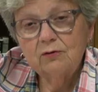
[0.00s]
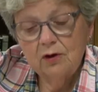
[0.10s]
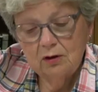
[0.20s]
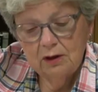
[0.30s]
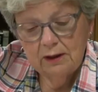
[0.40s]

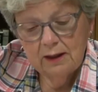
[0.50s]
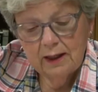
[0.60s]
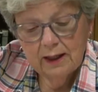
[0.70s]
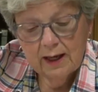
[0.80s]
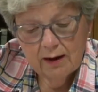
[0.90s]
fall into
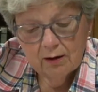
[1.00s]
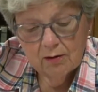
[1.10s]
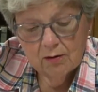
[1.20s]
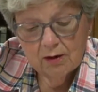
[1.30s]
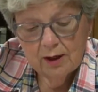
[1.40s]
that
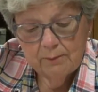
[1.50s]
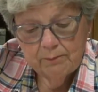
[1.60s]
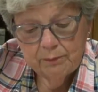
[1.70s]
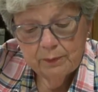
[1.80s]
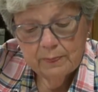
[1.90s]
category,
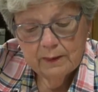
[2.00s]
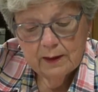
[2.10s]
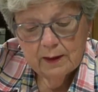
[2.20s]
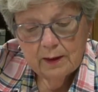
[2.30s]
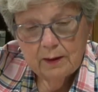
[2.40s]

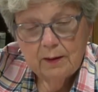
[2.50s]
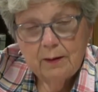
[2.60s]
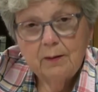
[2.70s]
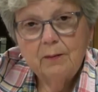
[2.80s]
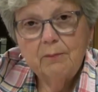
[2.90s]

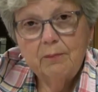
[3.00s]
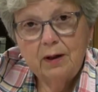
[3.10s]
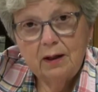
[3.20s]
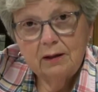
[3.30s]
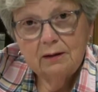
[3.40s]

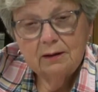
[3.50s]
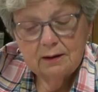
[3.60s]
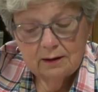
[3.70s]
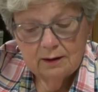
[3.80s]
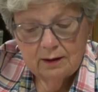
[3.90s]
but
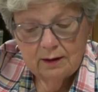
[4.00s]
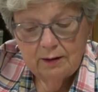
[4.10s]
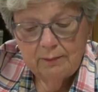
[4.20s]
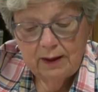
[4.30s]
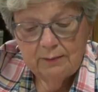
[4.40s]

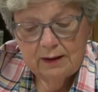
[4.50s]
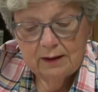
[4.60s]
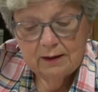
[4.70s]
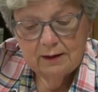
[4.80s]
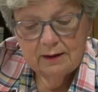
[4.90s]
maybe
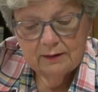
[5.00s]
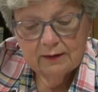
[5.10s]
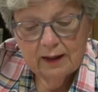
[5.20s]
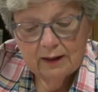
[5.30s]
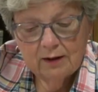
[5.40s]
into this
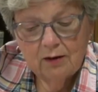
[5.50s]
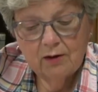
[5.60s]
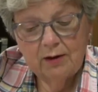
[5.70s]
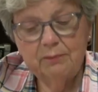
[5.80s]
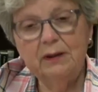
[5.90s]

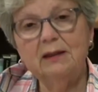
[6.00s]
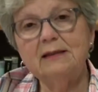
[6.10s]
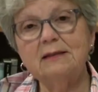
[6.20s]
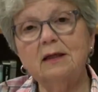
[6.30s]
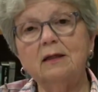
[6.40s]
category. Billy
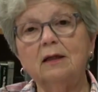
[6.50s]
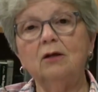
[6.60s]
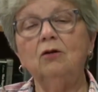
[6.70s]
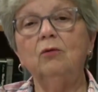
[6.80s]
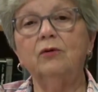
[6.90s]
Sunday,
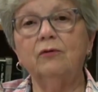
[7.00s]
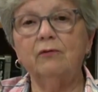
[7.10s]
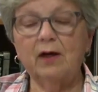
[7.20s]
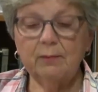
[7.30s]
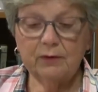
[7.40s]
who was a
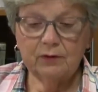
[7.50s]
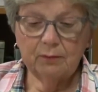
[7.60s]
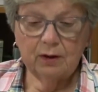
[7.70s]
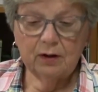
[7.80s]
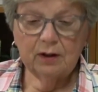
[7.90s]
famous
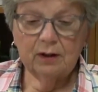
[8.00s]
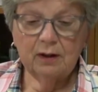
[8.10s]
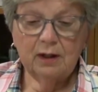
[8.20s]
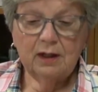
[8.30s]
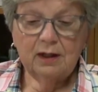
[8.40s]
American
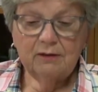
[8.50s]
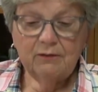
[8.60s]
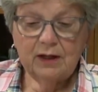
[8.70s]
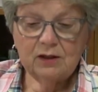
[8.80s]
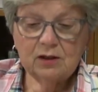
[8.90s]

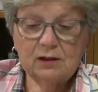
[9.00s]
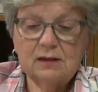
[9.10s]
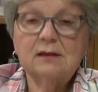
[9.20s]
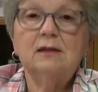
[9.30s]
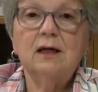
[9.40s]

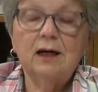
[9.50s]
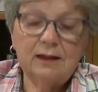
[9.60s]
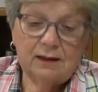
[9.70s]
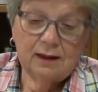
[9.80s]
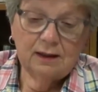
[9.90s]
evangelist, he
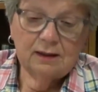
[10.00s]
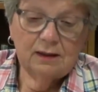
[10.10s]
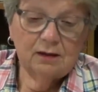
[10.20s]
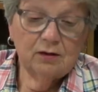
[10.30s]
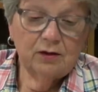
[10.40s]
died in
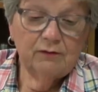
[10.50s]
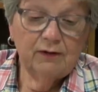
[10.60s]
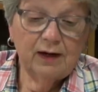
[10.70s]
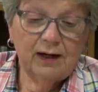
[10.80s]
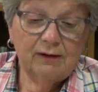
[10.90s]

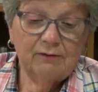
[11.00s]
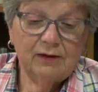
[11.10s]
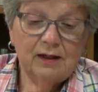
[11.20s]
1935,